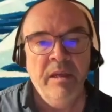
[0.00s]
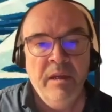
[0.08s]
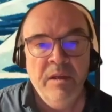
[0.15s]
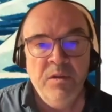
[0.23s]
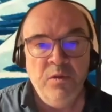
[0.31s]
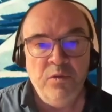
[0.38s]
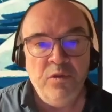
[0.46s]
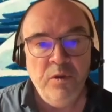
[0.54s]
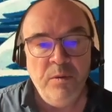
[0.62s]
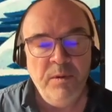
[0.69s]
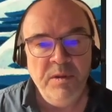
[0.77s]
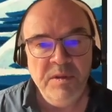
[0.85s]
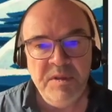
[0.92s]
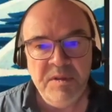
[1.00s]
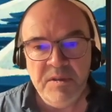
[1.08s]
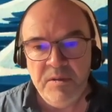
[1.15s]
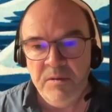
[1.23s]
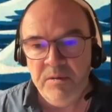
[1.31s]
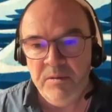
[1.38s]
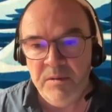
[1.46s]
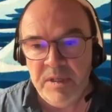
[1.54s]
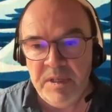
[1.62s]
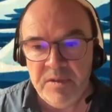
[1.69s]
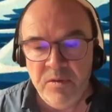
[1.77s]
So turbulence is